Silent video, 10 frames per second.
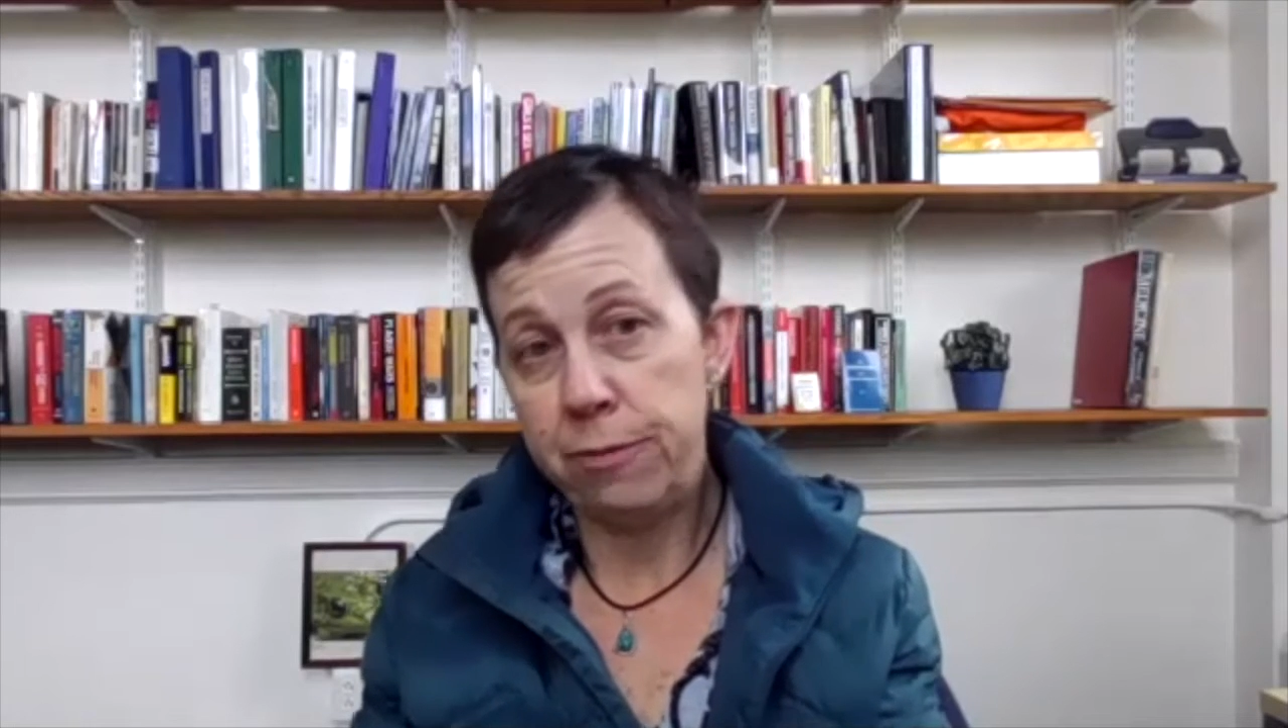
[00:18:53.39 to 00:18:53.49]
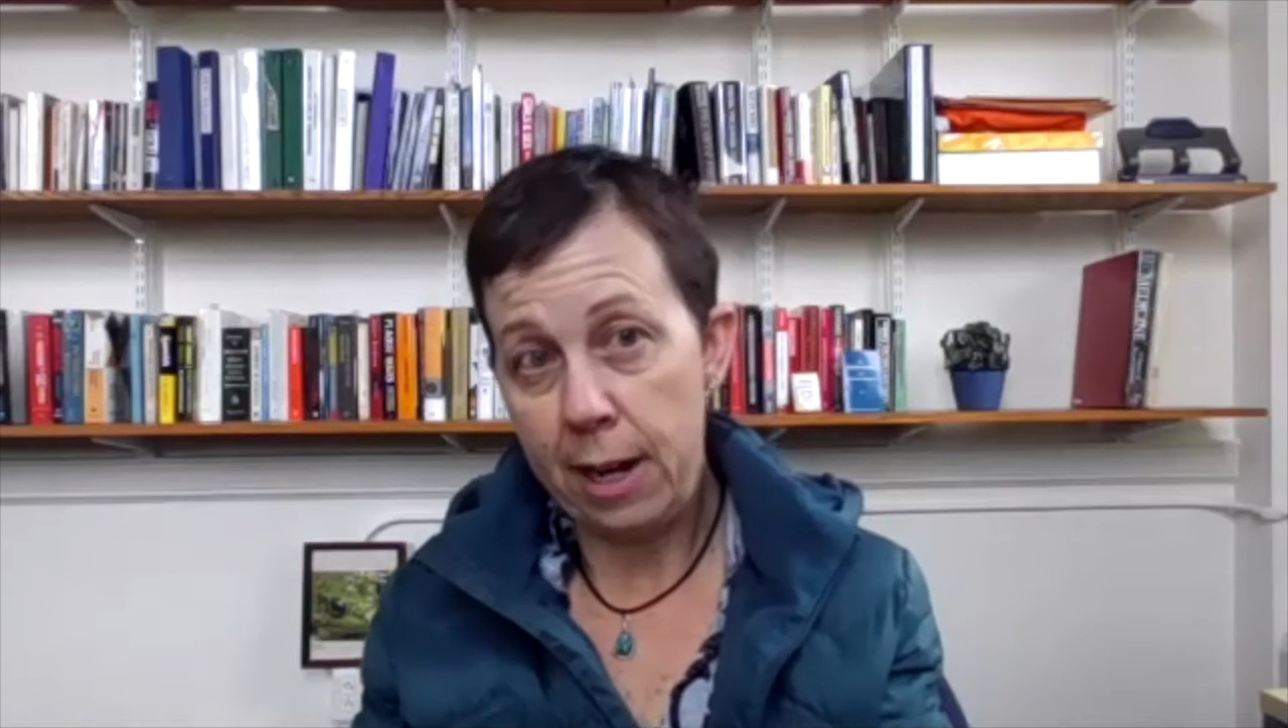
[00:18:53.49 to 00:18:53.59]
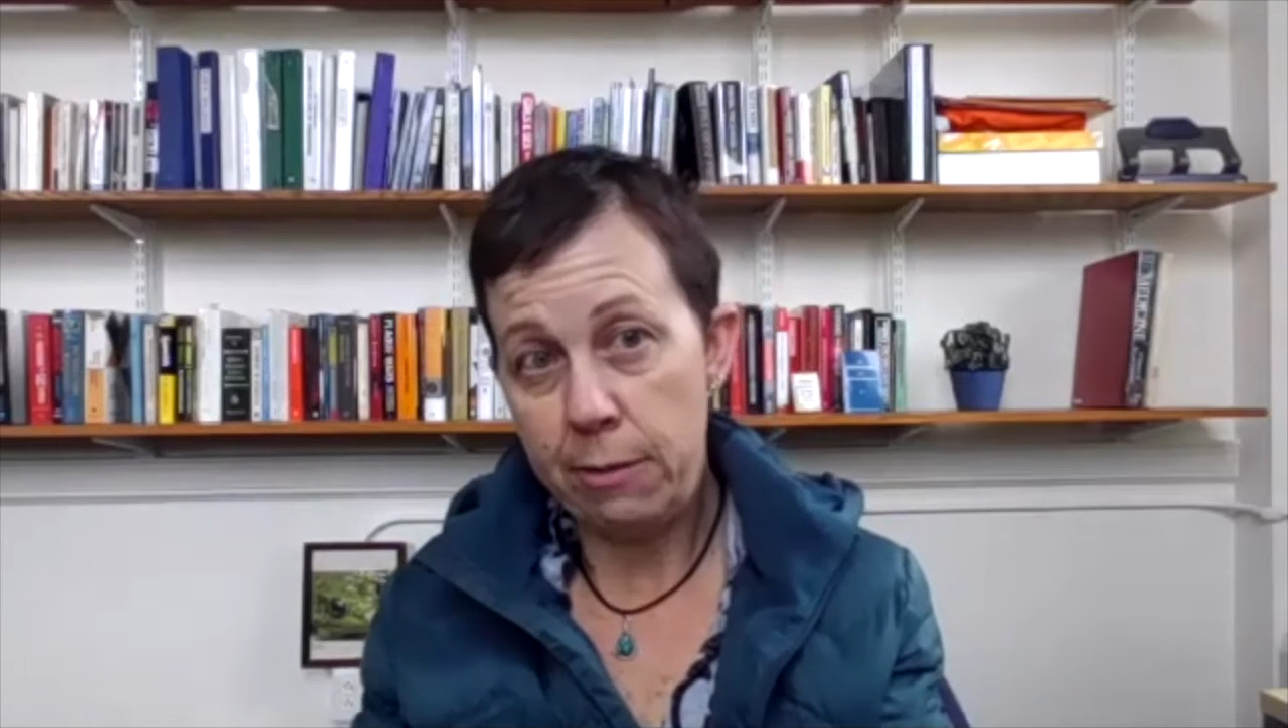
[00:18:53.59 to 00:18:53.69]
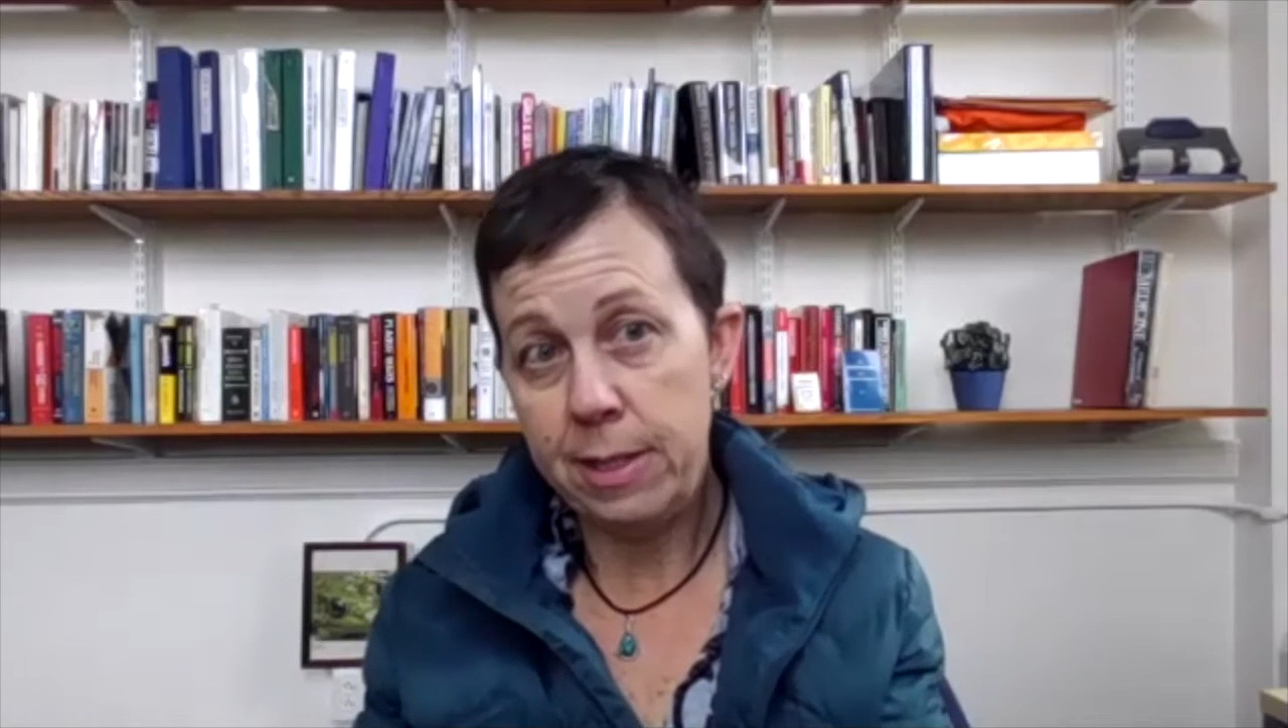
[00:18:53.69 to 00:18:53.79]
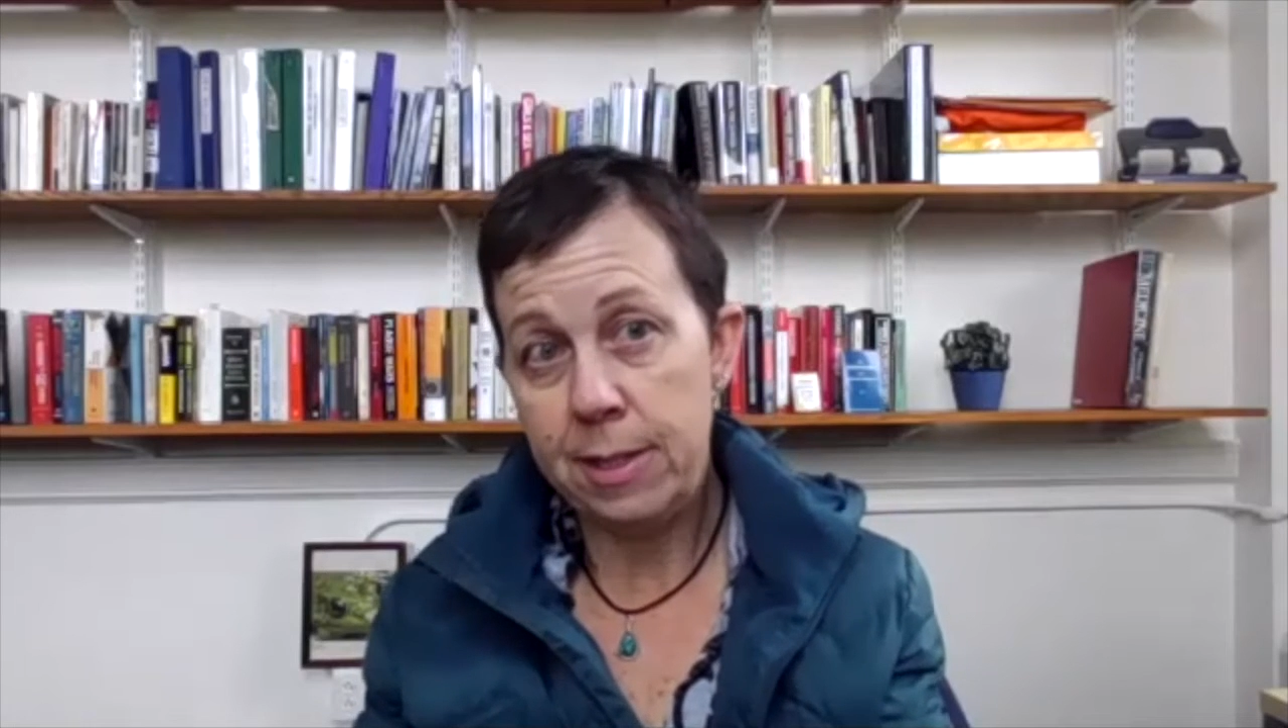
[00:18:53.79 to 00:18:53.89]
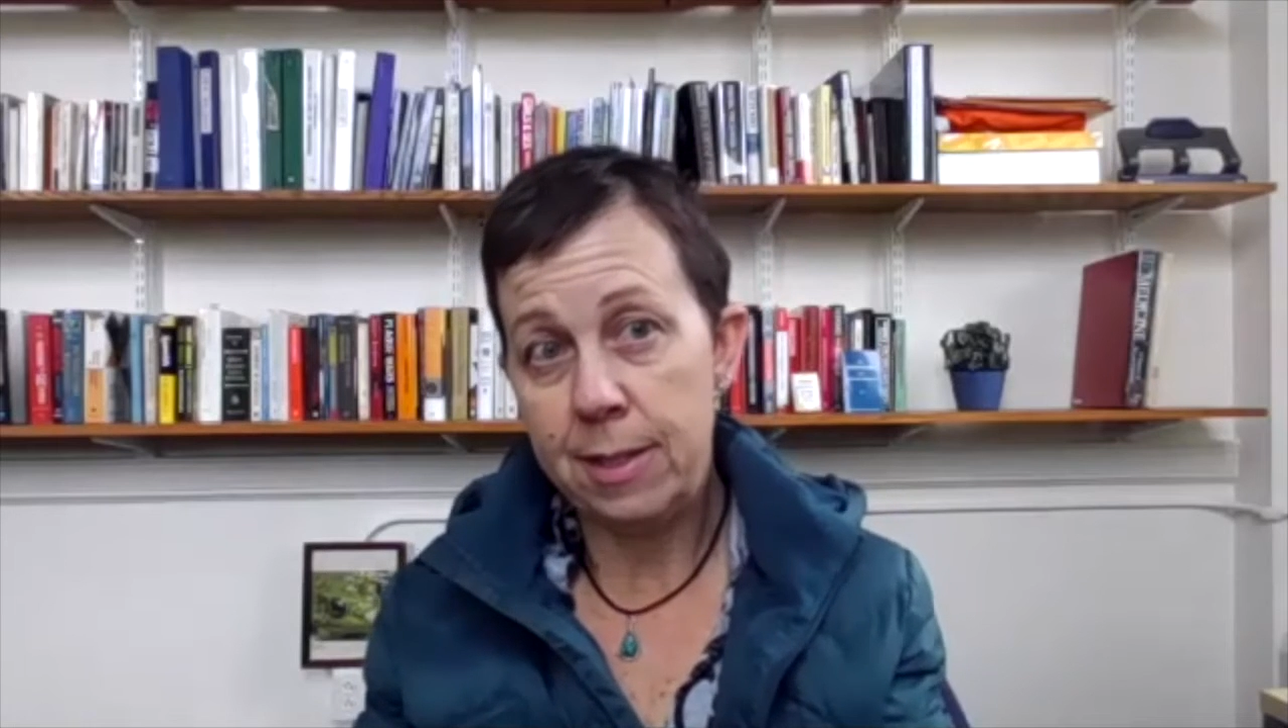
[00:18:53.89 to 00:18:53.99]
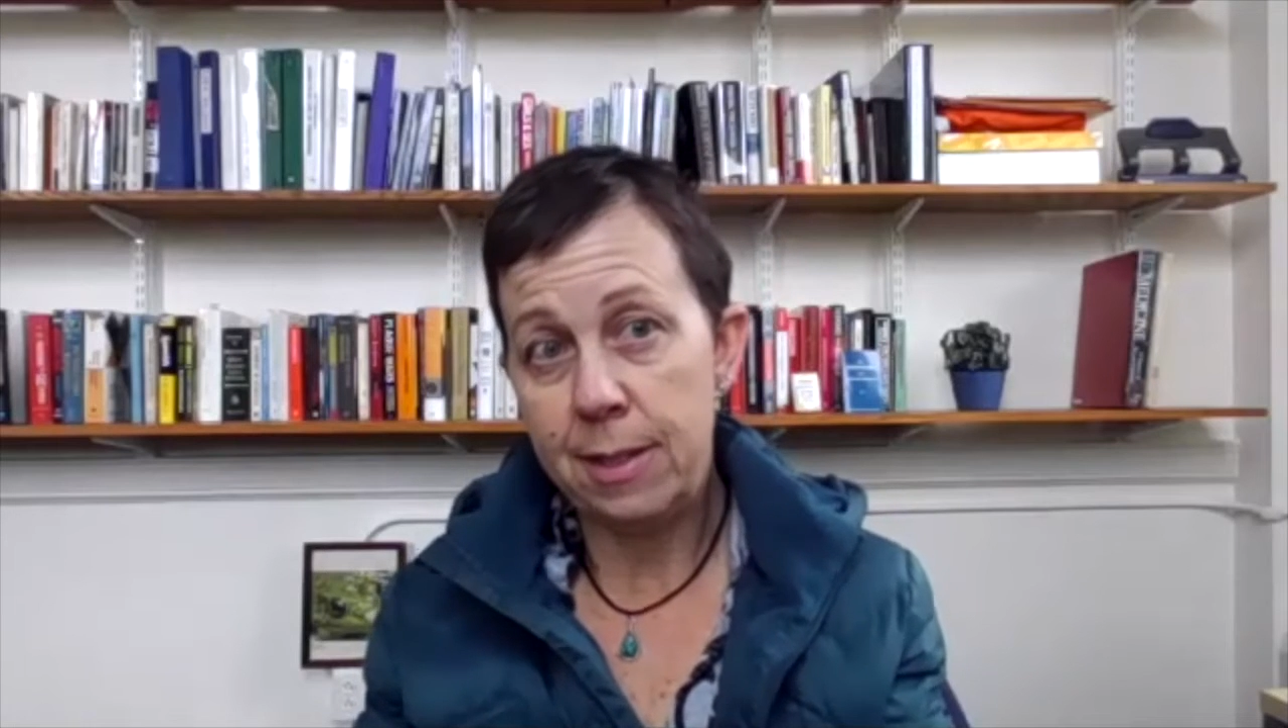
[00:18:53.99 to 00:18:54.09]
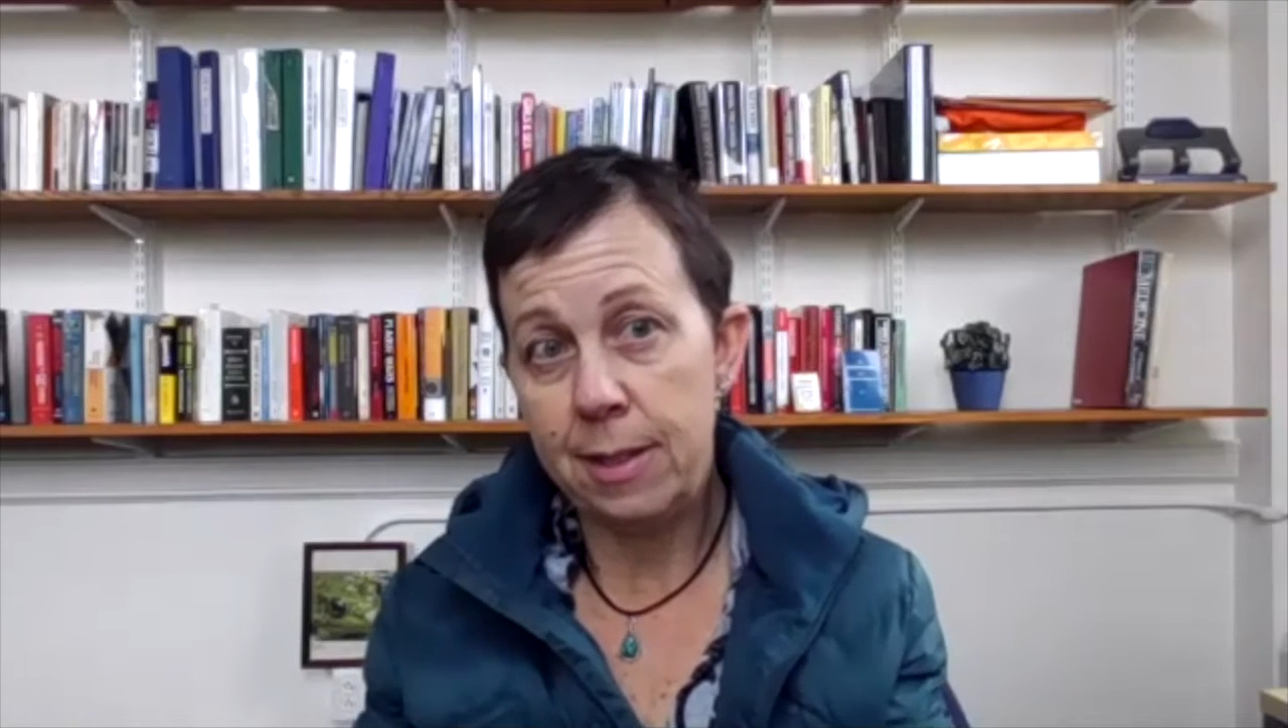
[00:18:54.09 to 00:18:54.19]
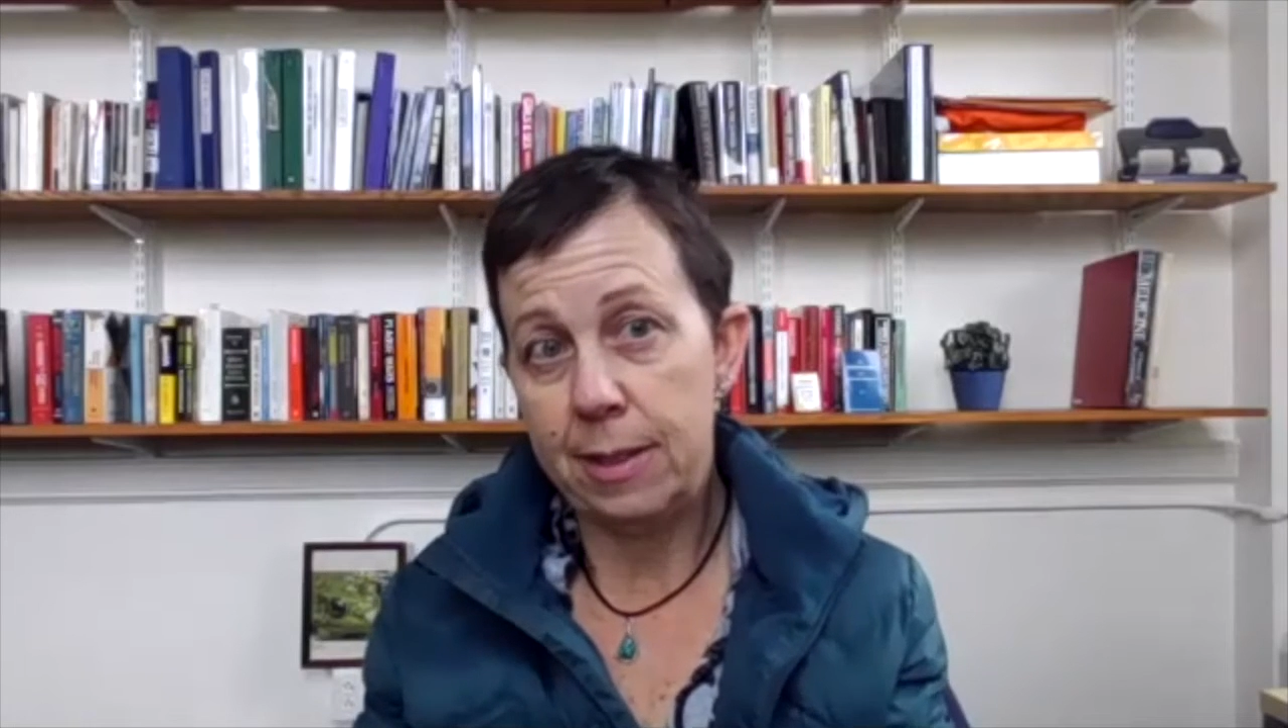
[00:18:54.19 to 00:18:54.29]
virus,